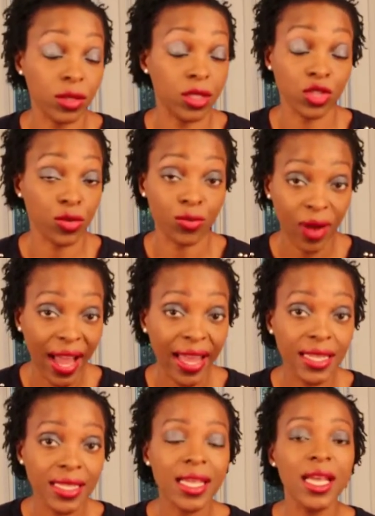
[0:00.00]
It's your
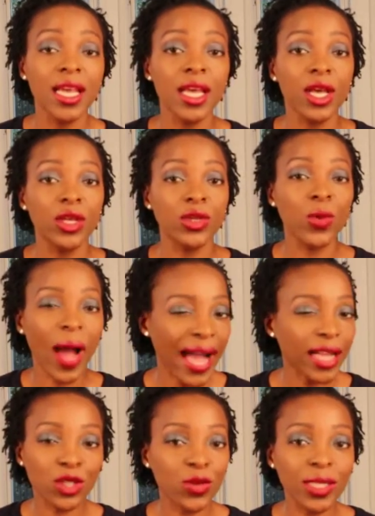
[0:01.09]
right. You
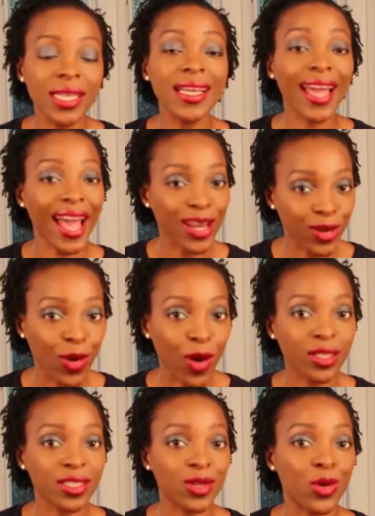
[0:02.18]
actually
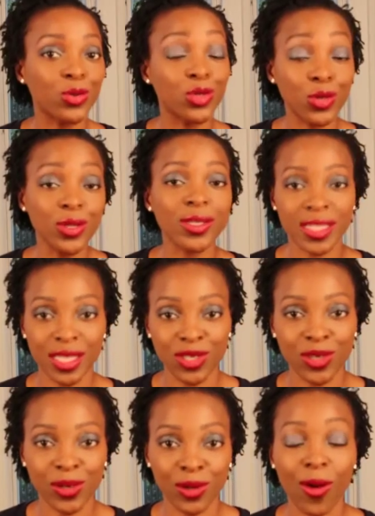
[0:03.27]
cannot go to your
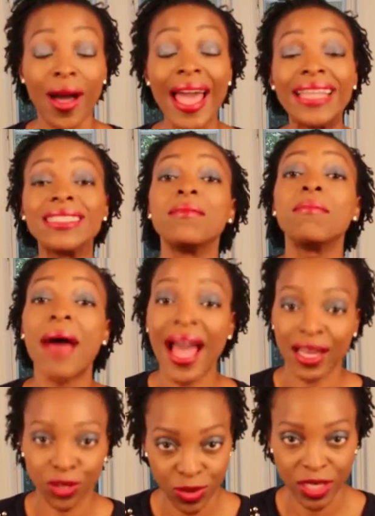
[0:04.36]
sister-in-law and
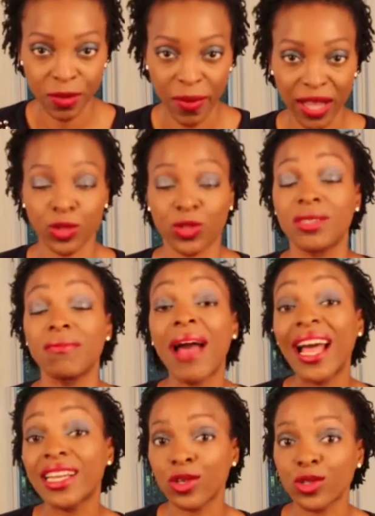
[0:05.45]
demand respect or
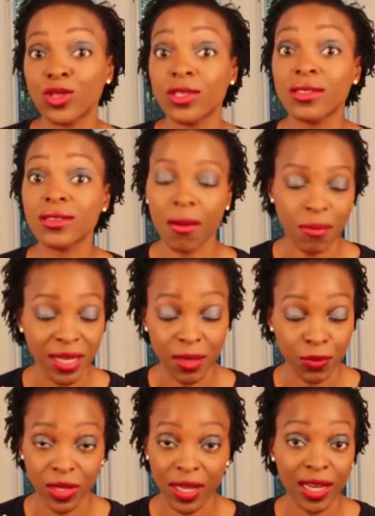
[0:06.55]
demand her to stop
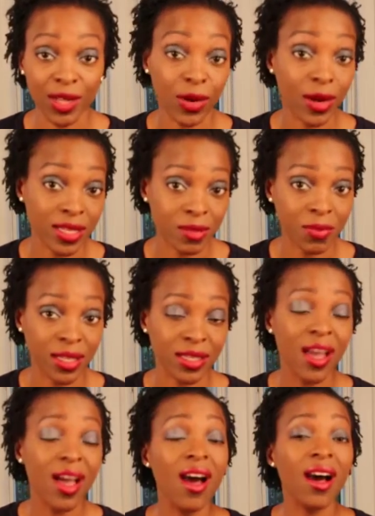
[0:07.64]
manipulating your husband.
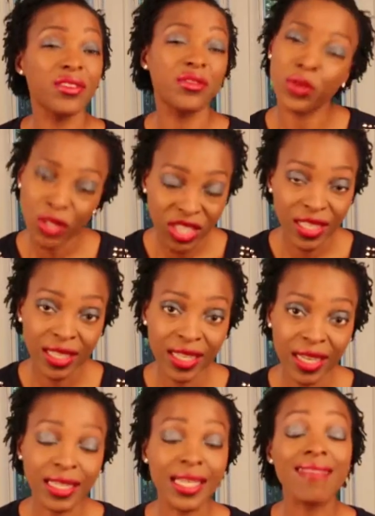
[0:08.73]
Unfortunately,
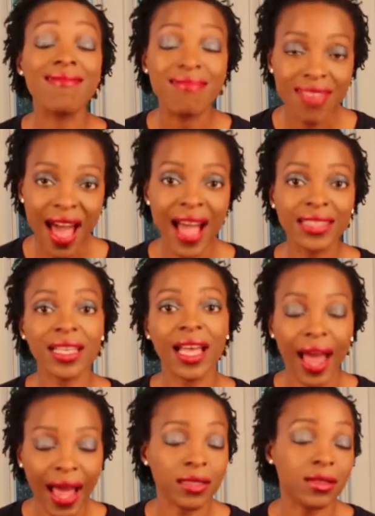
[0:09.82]
honey, that
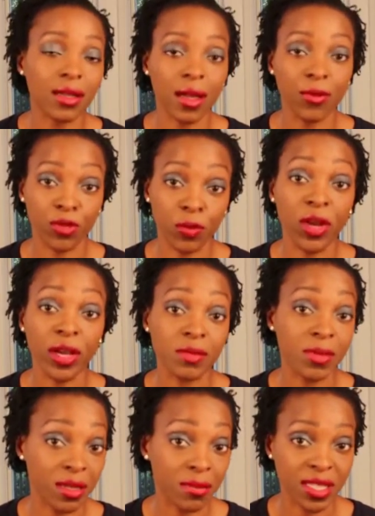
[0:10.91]
has to come from your
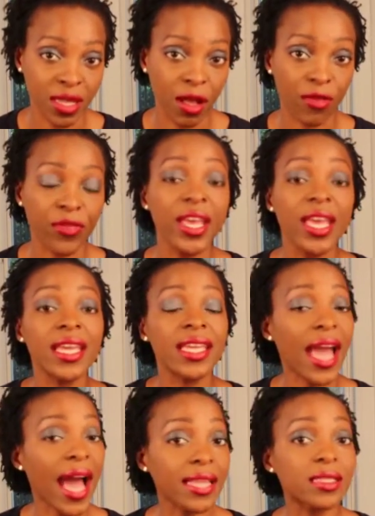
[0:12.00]
husband himself.
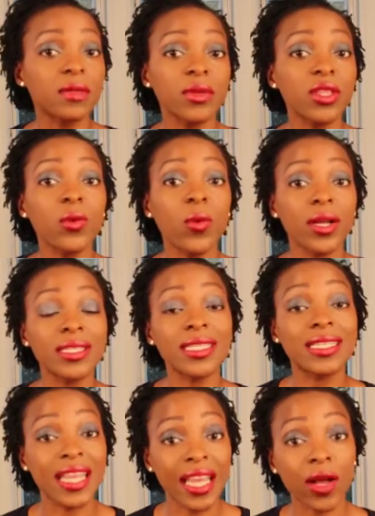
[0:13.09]
He has to be the one to
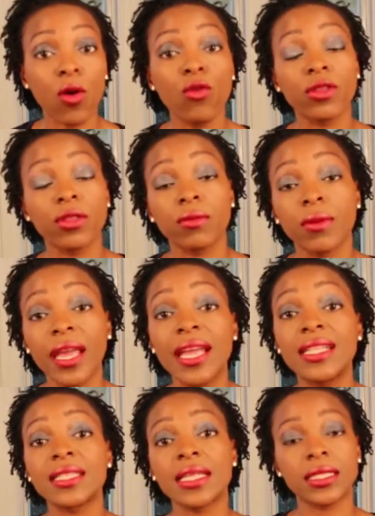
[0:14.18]
take over the
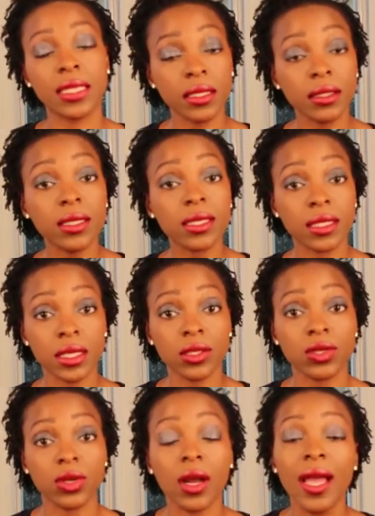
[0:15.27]
reins and say to his
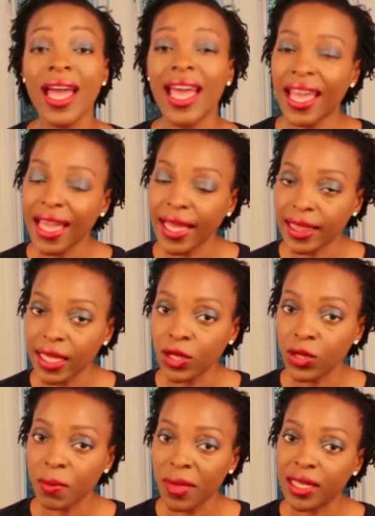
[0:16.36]
sister, "Hey, I think
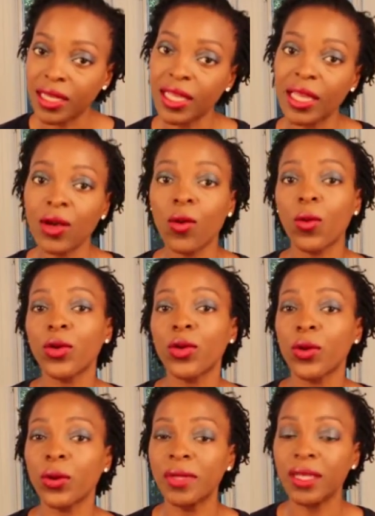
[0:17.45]
you're meddling or
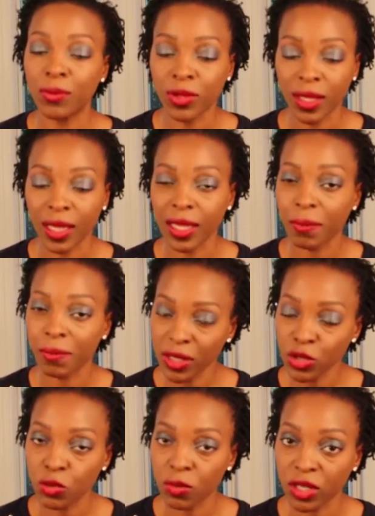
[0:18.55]
you're manipulating a
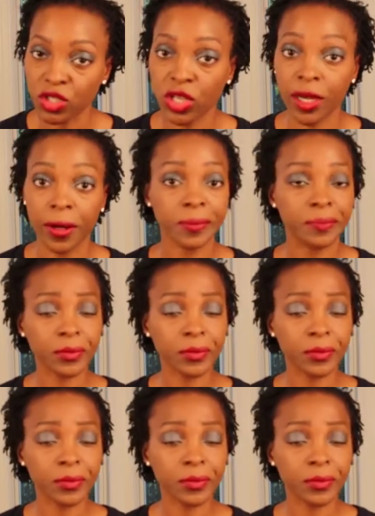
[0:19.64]
bit too much here.